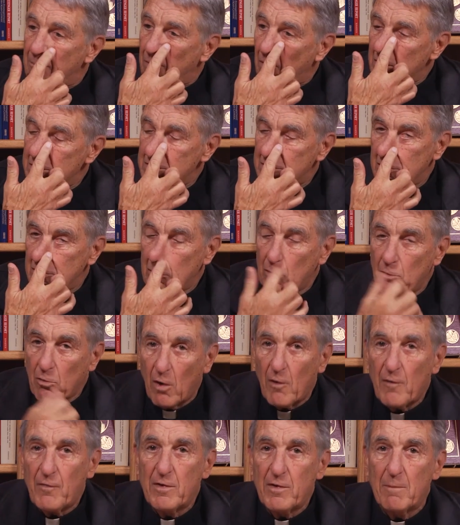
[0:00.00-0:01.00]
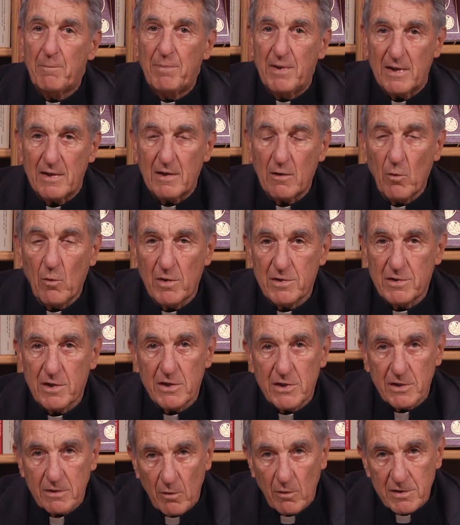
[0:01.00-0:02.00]
person who wrote the opinion was
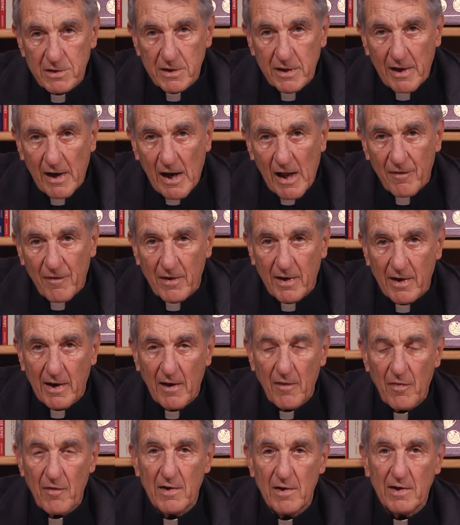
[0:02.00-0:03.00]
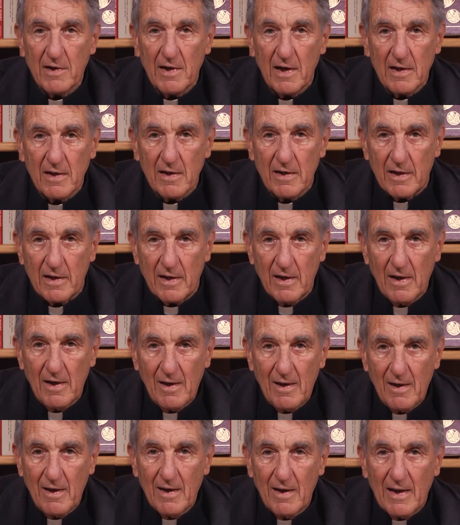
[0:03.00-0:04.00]
a Catholic, Anthony Kennedy.
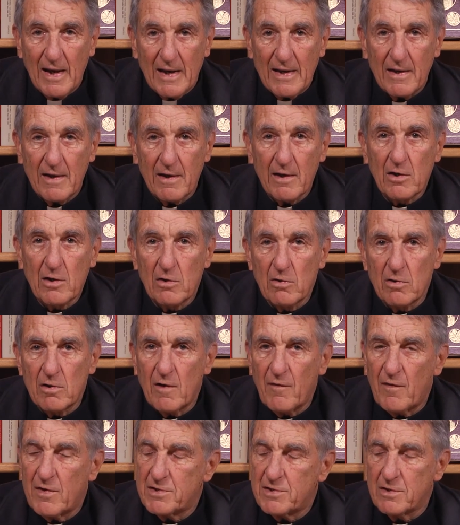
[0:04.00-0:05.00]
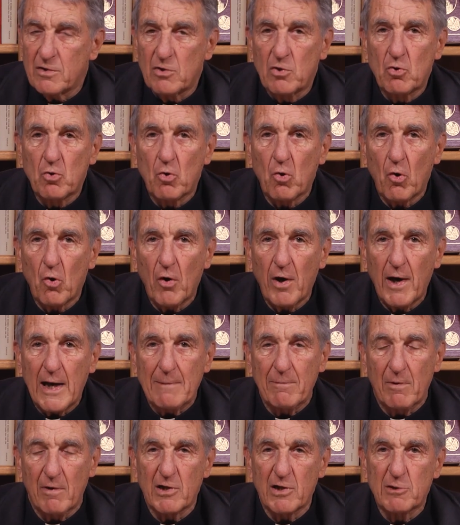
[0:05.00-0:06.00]
And it included this
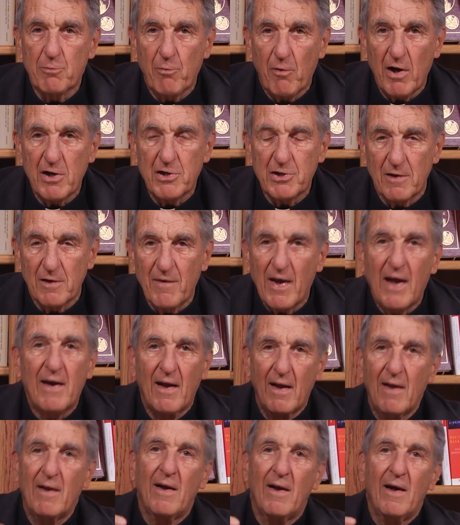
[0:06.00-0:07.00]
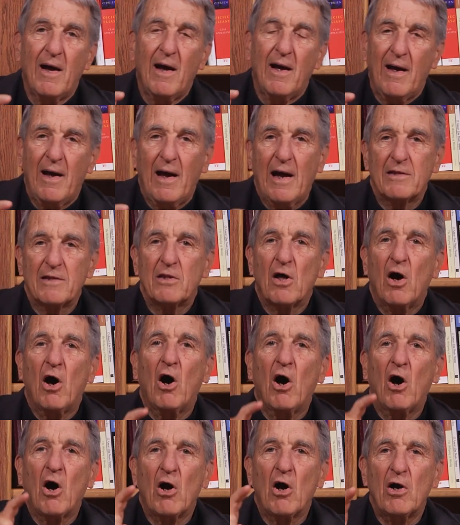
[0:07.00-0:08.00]
incredible expression that at the
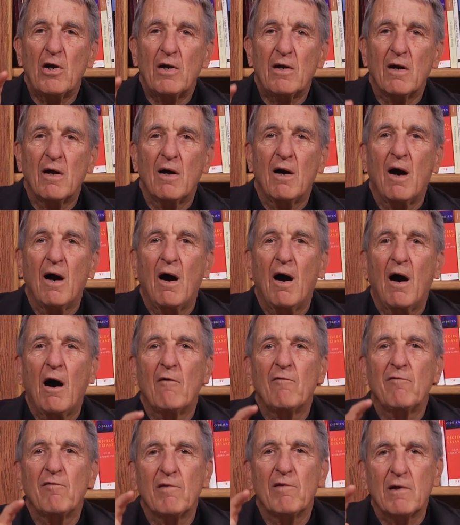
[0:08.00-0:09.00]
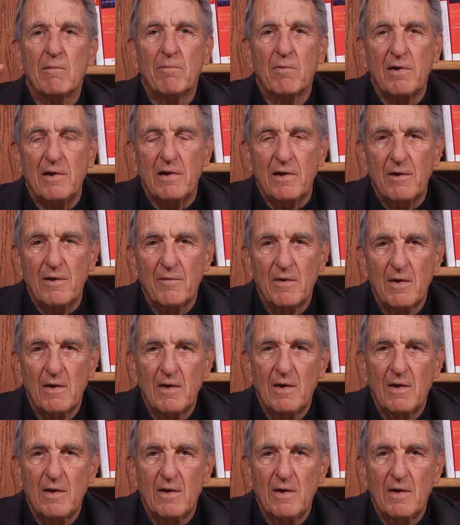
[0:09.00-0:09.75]
heart of liberty